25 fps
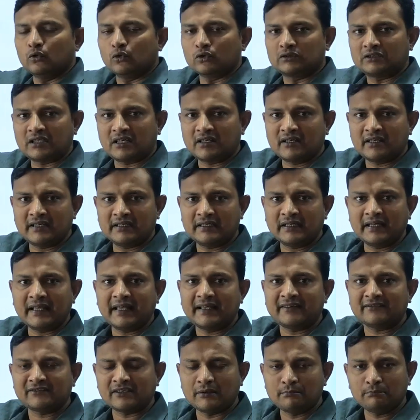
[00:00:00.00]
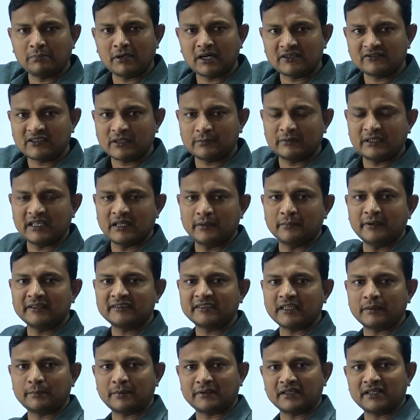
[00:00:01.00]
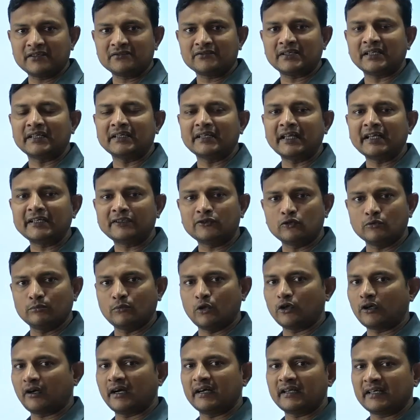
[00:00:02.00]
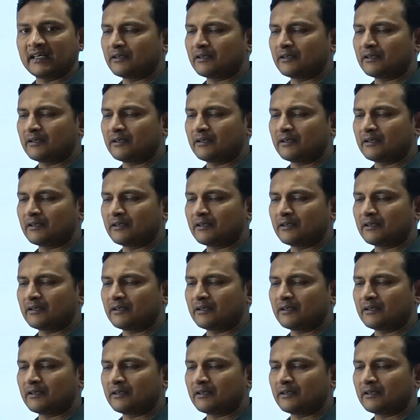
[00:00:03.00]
Uttarakhand, and some parts of the Himachal Pradesh, and light to moderate